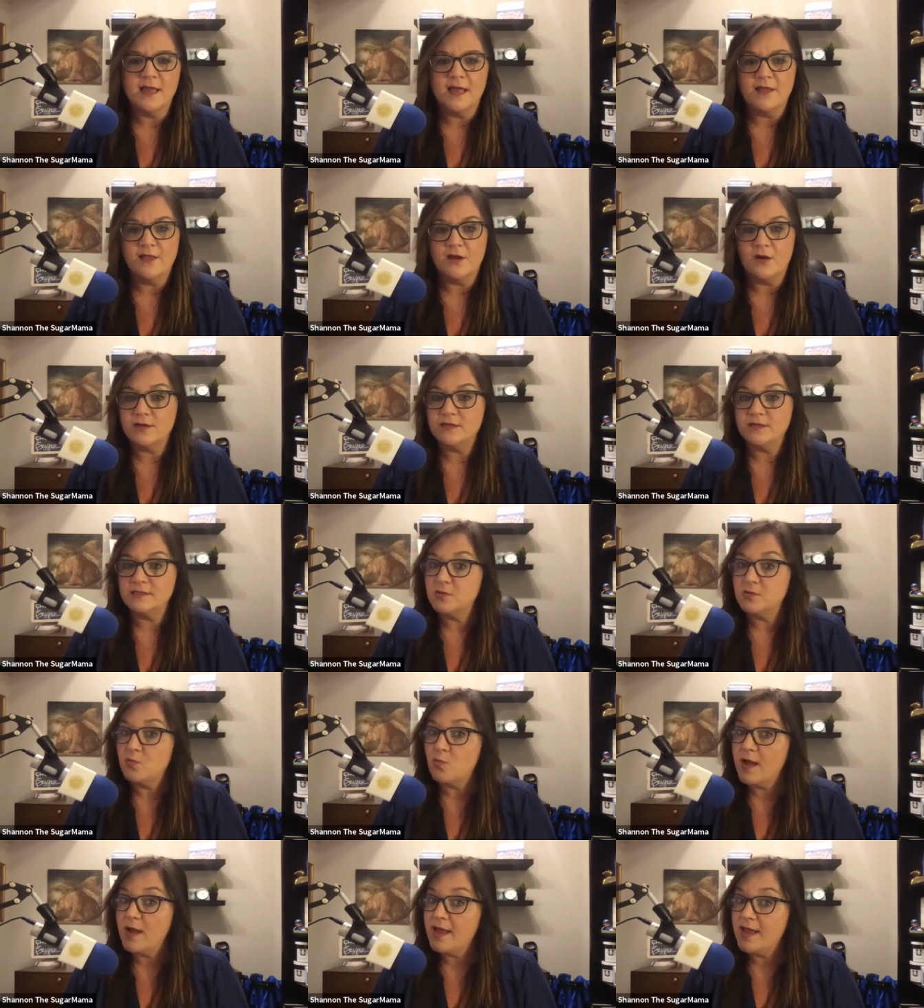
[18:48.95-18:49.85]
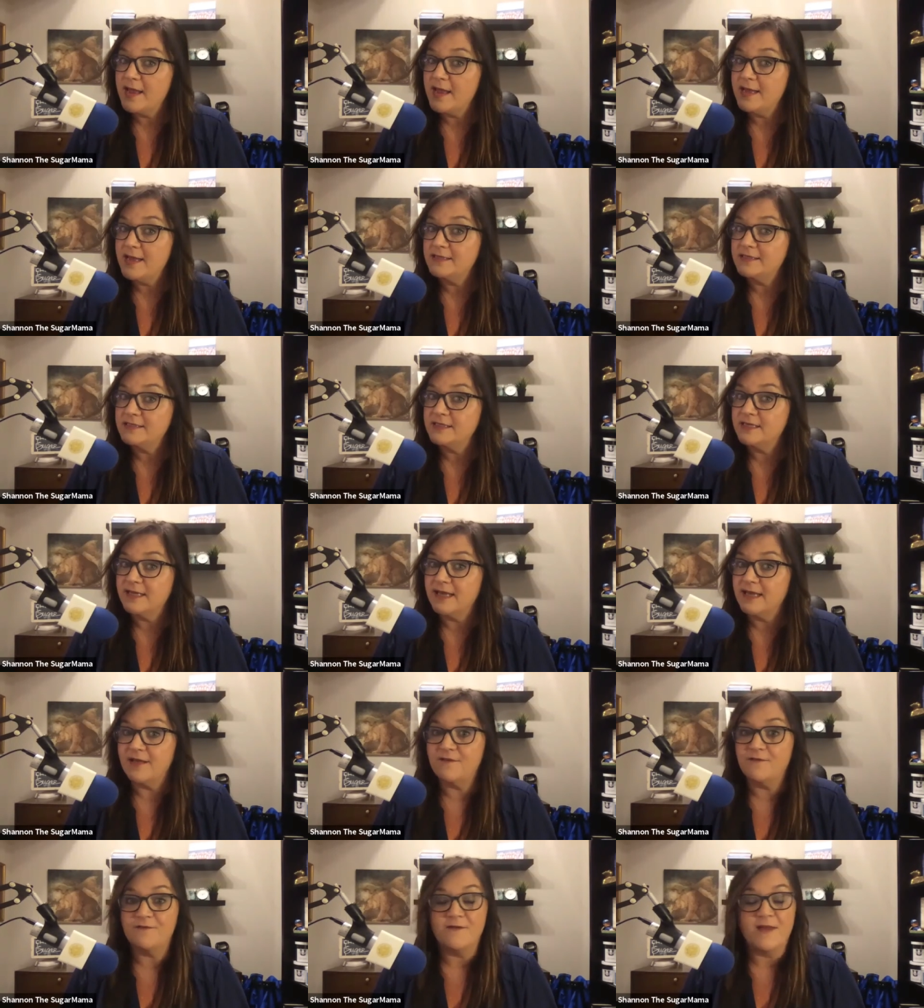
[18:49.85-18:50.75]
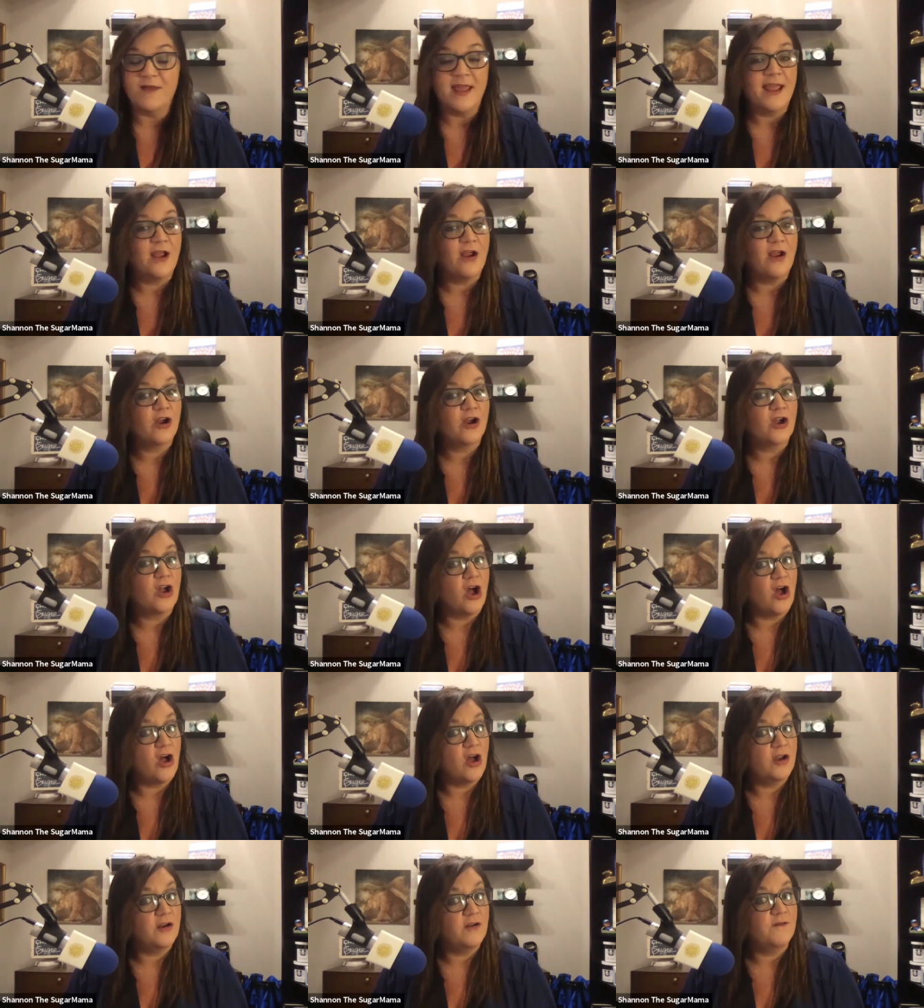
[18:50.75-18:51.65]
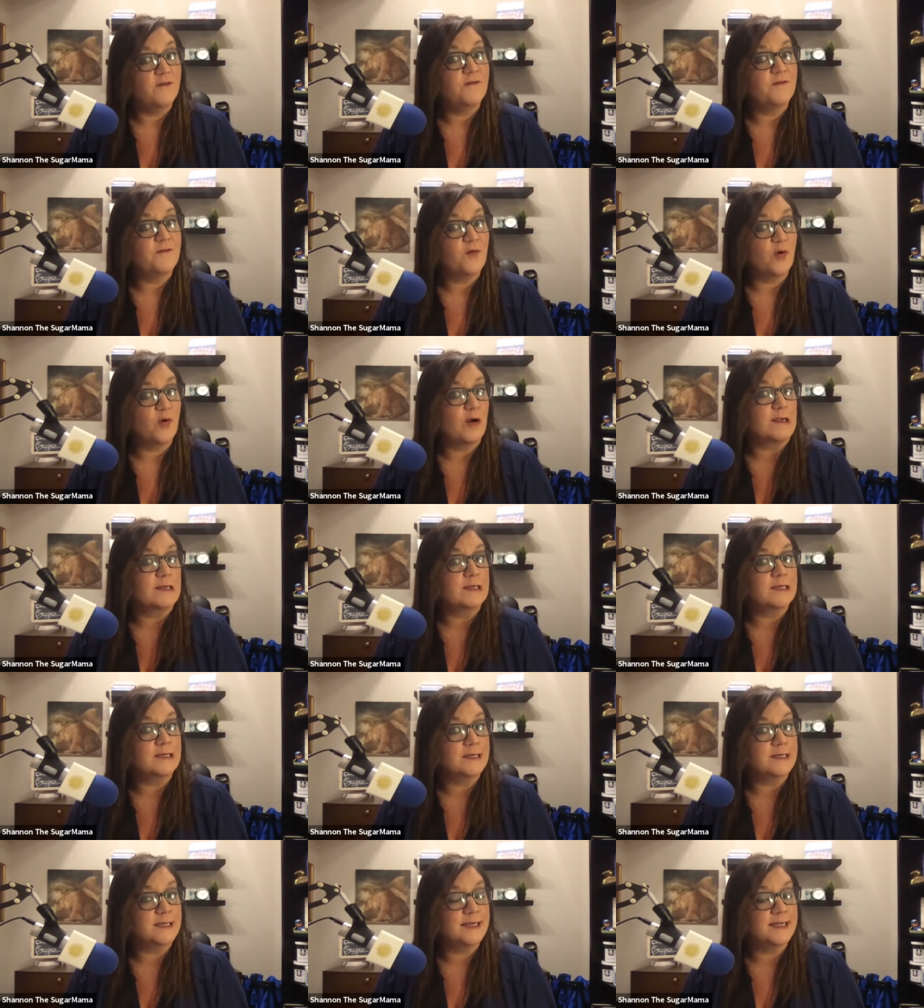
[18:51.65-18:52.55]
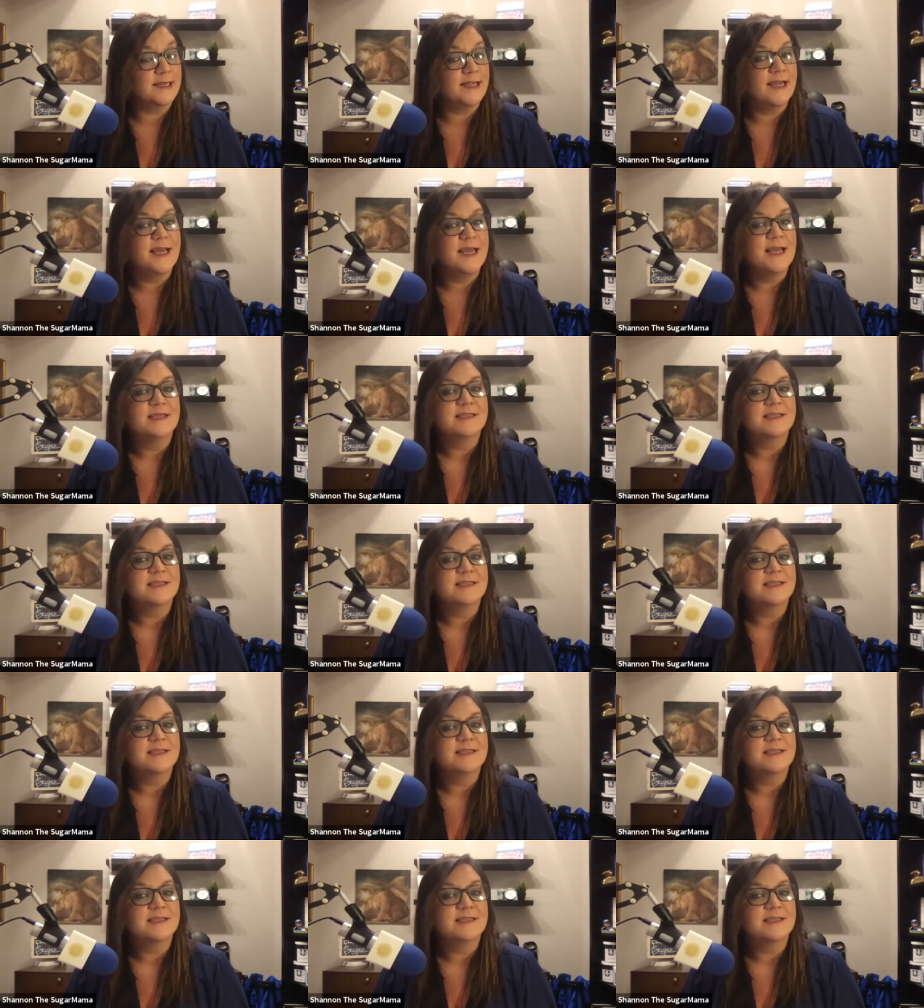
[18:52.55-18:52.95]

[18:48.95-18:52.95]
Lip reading: There is a way to get hair gone for good.